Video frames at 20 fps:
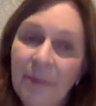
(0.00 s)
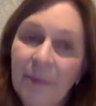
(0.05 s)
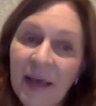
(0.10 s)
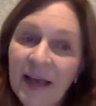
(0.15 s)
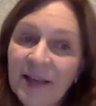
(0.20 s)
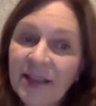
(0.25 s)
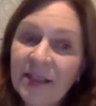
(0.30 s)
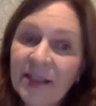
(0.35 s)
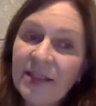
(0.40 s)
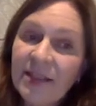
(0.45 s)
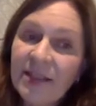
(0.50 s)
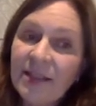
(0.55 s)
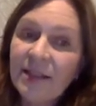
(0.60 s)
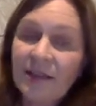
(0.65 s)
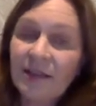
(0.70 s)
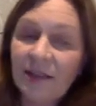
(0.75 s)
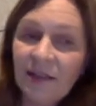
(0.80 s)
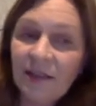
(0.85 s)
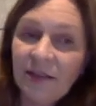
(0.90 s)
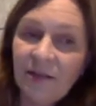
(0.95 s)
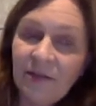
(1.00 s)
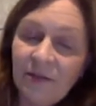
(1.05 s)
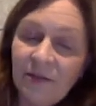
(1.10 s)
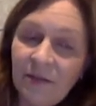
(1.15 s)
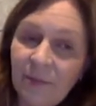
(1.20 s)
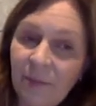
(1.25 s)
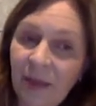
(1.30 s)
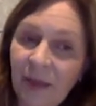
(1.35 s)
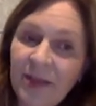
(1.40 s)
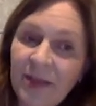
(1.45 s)
person,
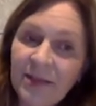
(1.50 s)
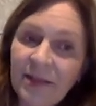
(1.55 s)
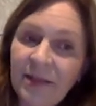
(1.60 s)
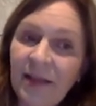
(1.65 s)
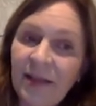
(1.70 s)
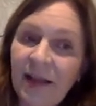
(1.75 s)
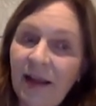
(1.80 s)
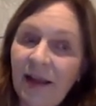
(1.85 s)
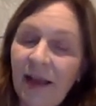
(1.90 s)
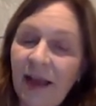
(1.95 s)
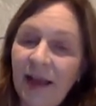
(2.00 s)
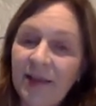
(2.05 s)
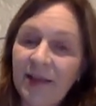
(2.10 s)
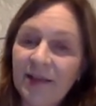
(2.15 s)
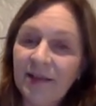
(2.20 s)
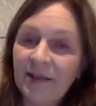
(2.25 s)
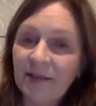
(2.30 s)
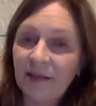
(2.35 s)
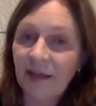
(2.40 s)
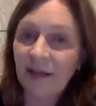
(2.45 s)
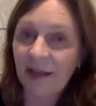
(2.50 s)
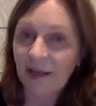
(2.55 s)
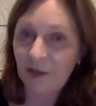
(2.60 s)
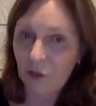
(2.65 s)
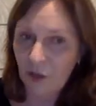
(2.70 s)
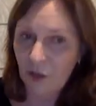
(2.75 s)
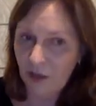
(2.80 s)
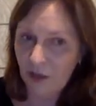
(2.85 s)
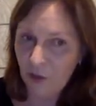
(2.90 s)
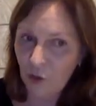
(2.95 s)
the person then has like
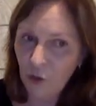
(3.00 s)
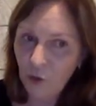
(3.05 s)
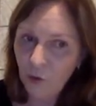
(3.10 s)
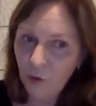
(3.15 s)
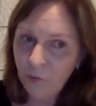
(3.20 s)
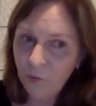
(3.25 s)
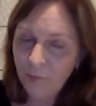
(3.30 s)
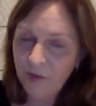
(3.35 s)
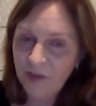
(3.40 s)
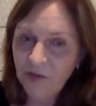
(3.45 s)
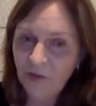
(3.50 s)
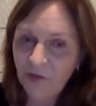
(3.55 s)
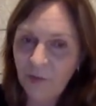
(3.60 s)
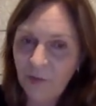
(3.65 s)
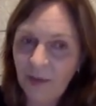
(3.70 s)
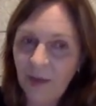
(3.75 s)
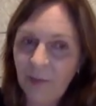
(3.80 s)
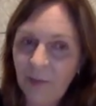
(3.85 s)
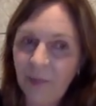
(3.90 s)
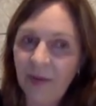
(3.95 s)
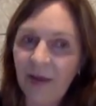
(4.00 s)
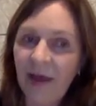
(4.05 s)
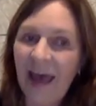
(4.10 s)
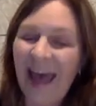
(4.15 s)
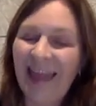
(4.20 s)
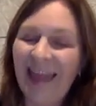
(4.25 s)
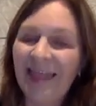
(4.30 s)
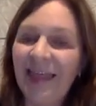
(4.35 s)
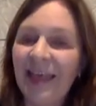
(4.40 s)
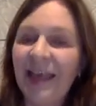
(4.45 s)
a new piece of paper
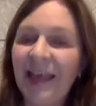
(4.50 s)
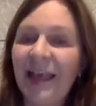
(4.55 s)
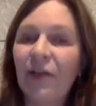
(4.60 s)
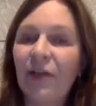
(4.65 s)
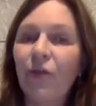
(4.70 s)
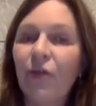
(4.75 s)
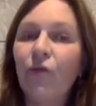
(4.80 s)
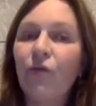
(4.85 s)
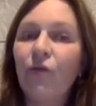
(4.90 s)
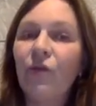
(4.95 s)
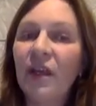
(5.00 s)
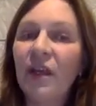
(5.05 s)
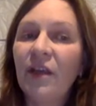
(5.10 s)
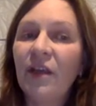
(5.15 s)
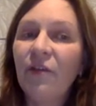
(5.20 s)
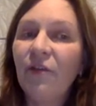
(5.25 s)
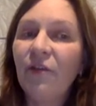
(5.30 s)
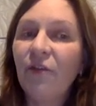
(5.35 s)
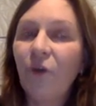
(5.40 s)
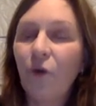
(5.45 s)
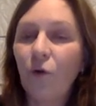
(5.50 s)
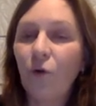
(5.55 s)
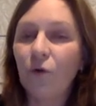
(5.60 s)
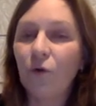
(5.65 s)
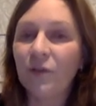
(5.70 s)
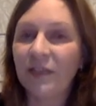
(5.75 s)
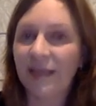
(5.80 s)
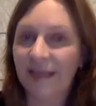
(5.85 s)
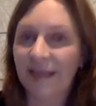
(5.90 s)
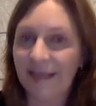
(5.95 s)
and they can
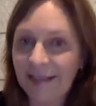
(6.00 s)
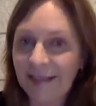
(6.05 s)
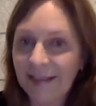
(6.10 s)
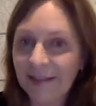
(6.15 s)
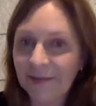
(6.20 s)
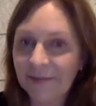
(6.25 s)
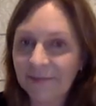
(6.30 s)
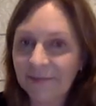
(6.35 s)
refold it,